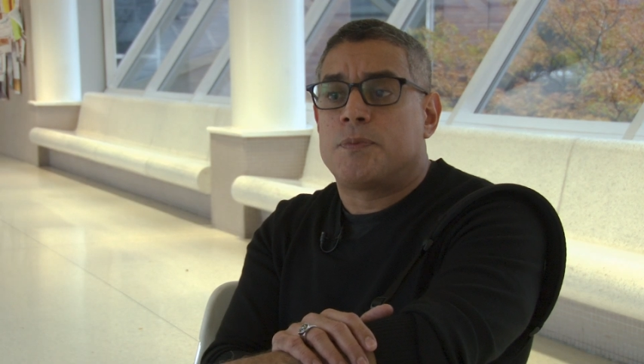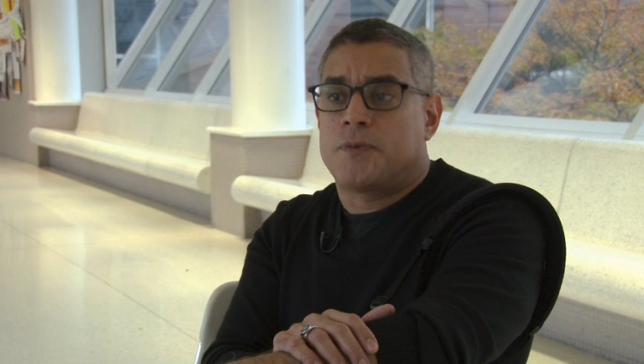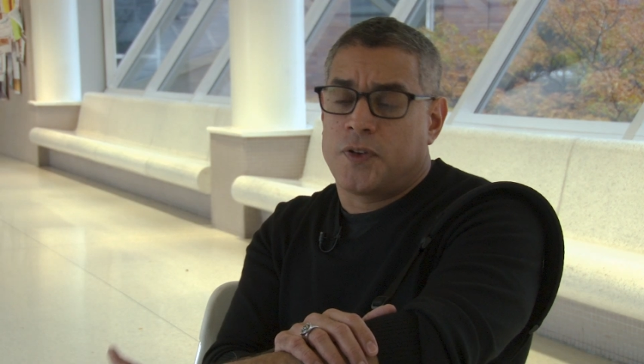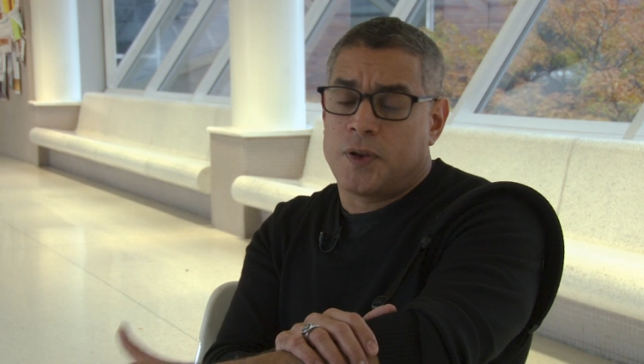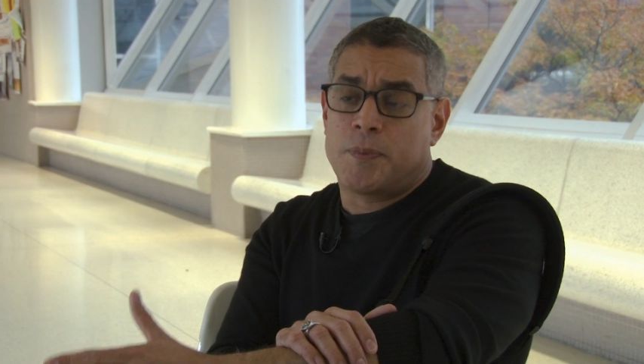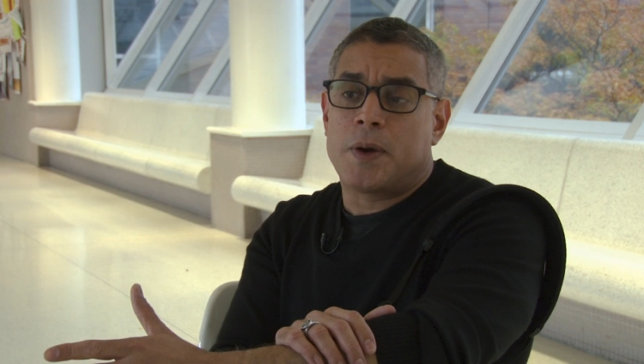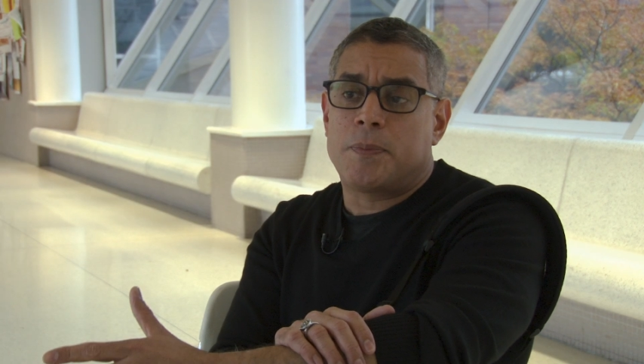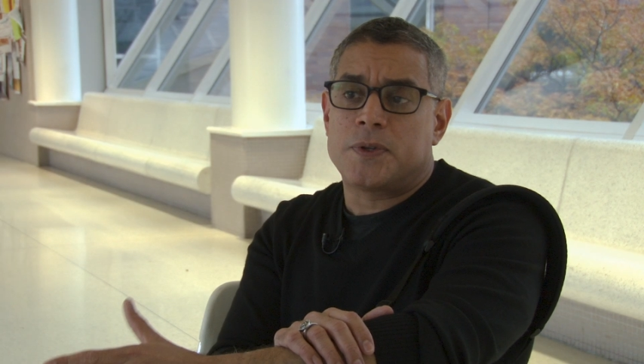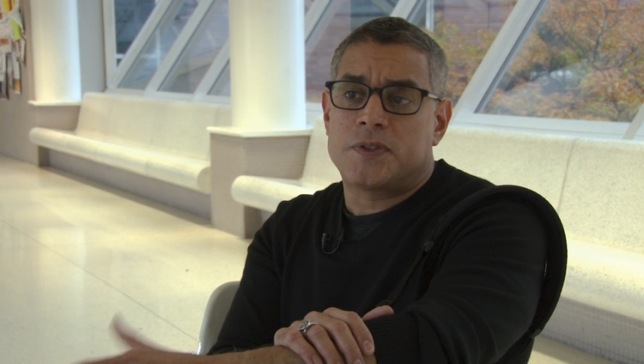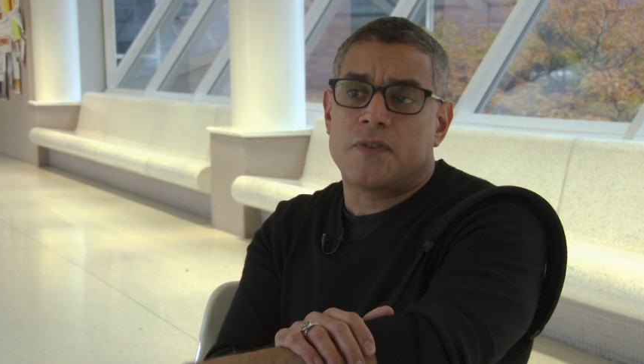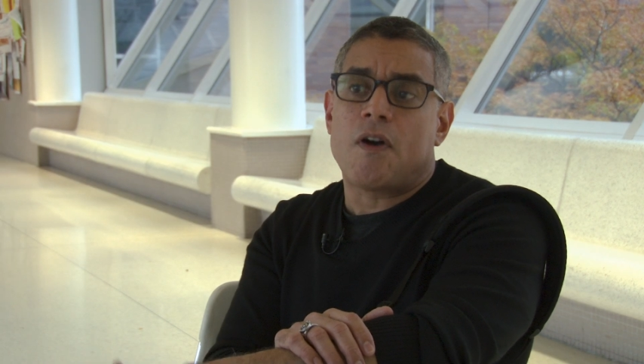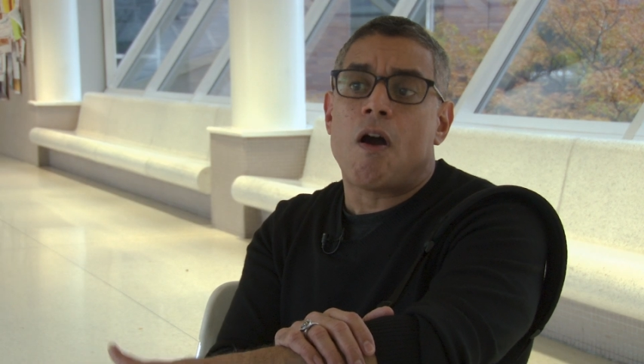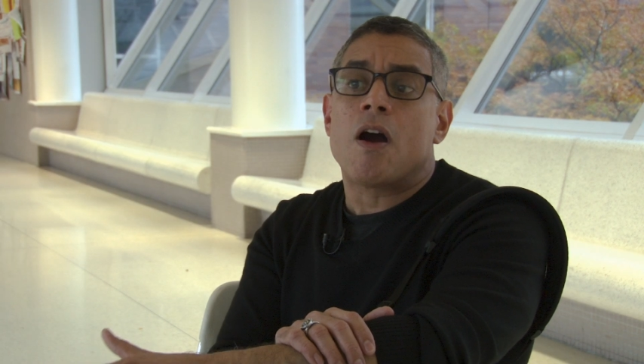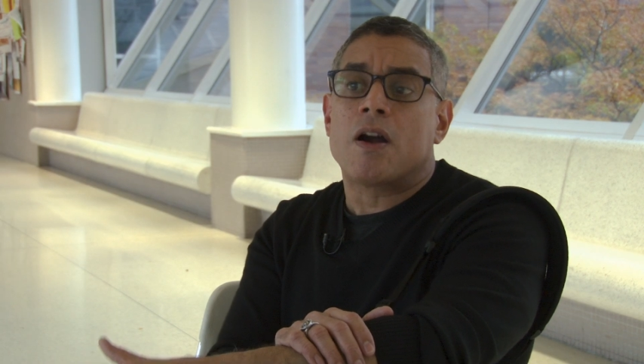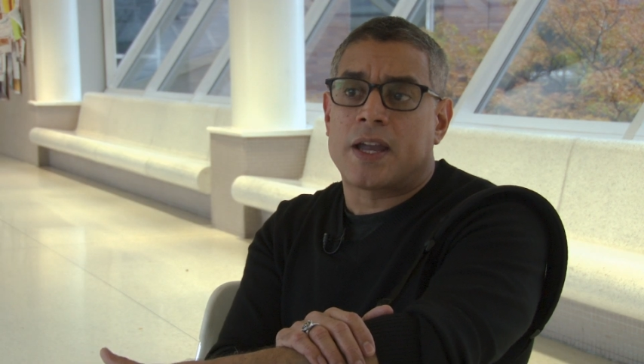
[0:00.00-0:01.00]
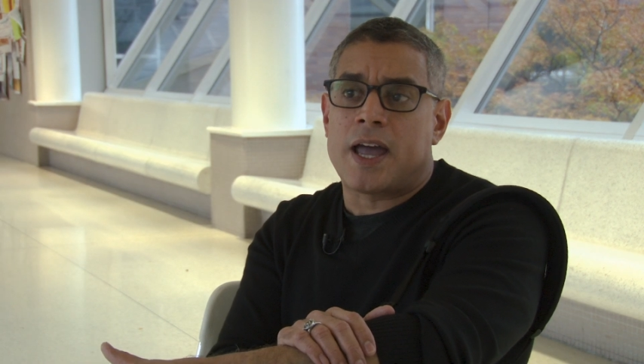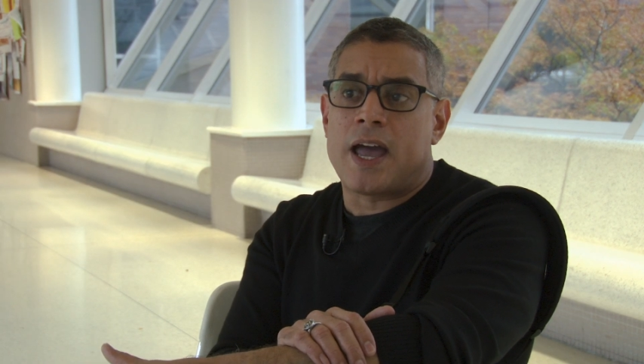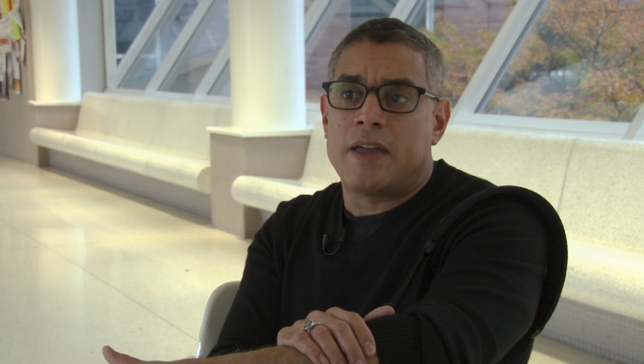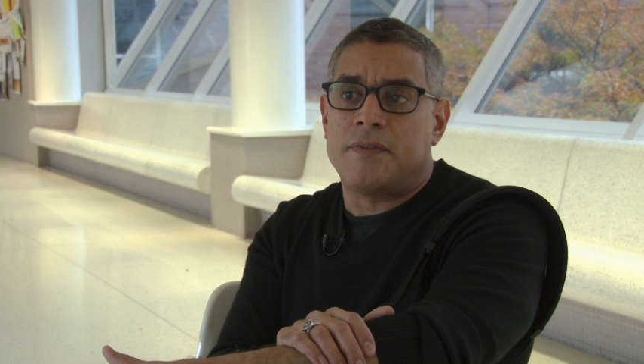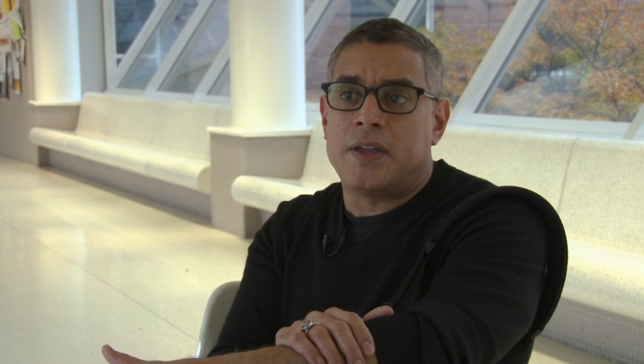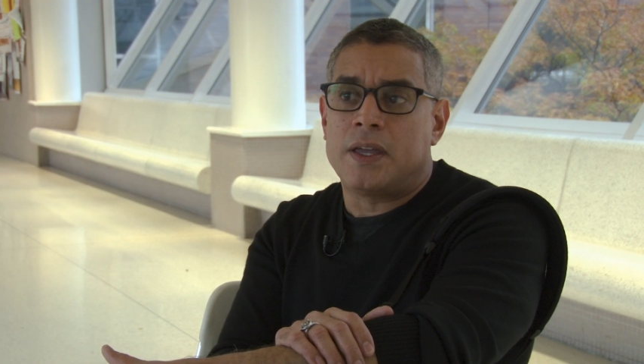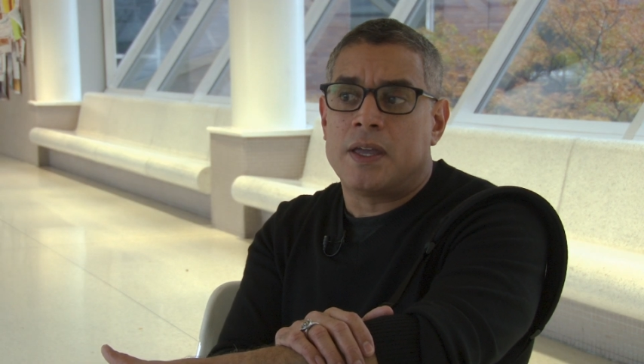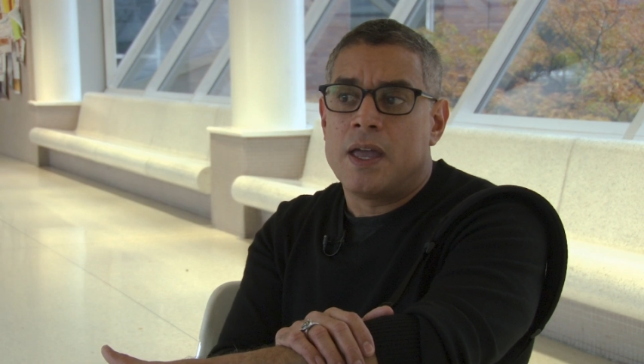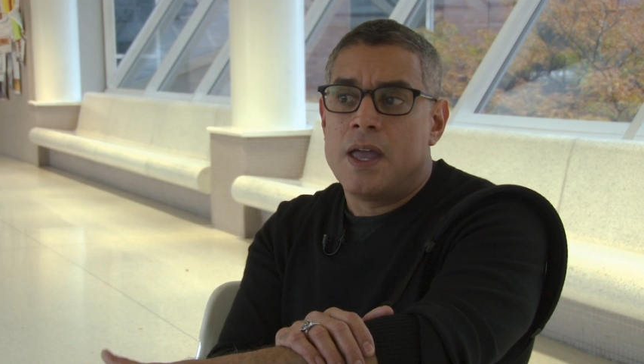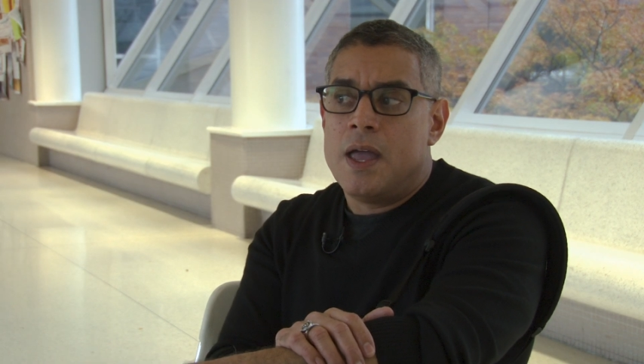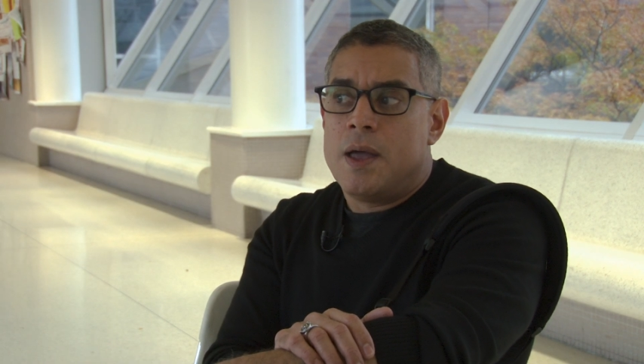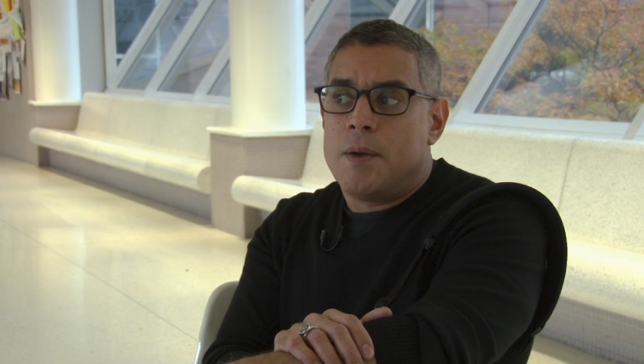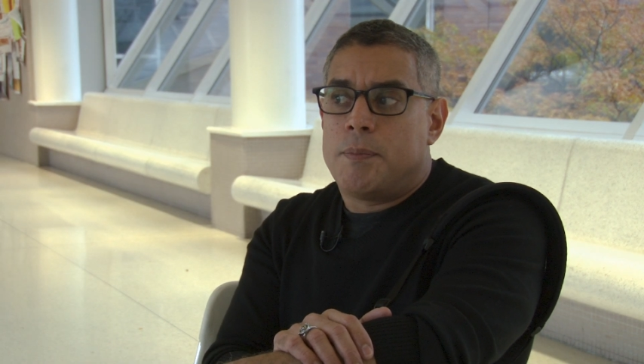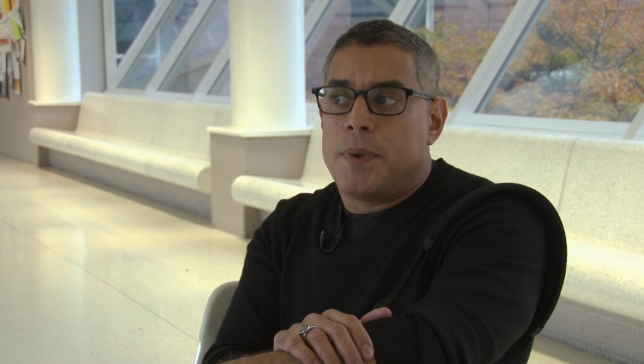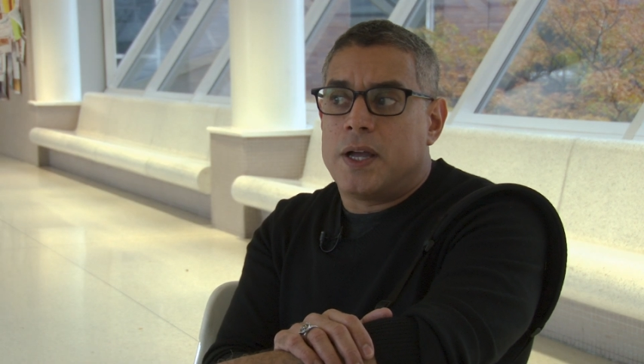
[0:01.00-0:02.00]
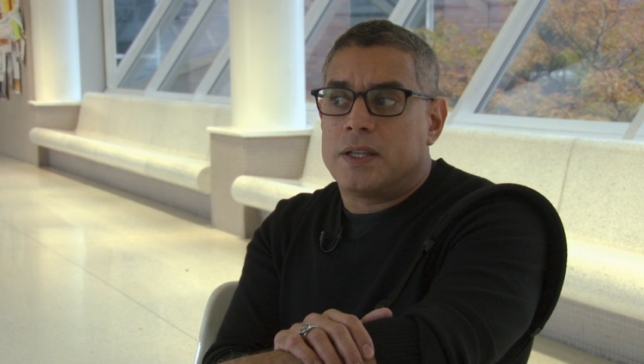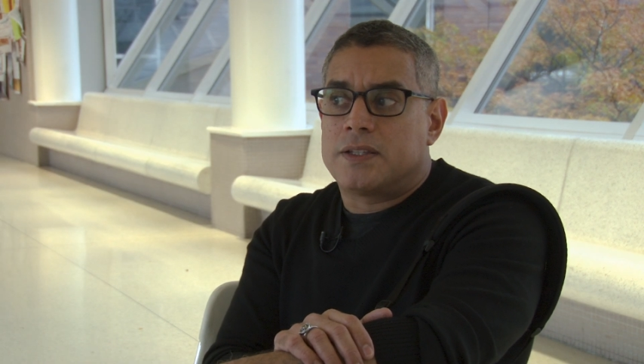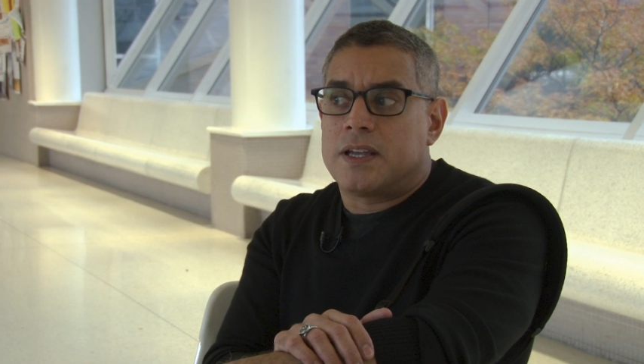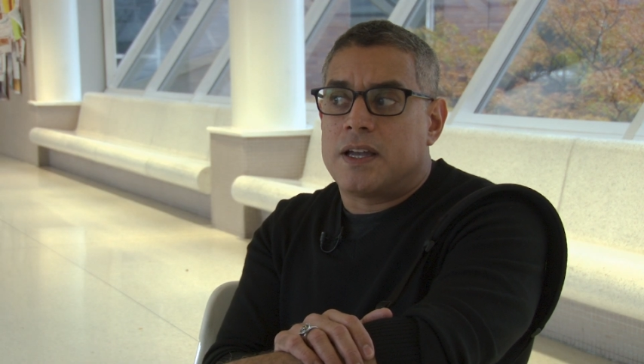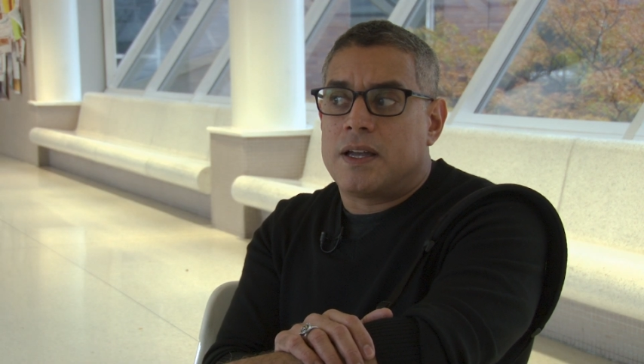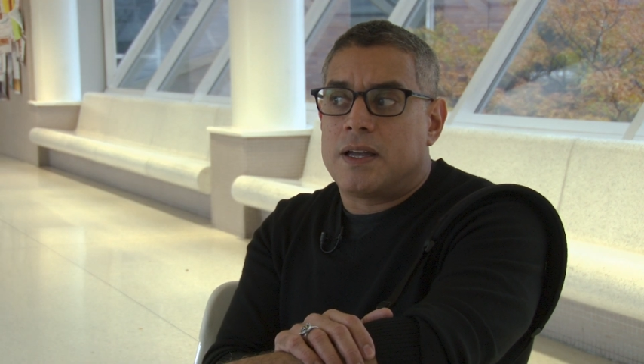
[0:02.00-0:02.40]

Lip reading: for the purpose of archiving, but